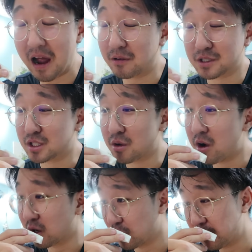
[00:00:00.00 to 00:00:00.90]
I was just so
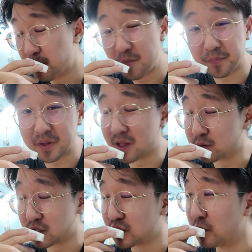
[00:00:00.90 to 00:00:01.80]
hungry. And that
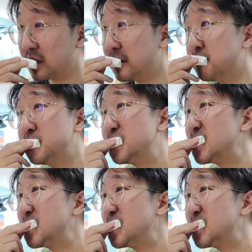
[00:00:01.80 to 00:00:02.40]
was just so good.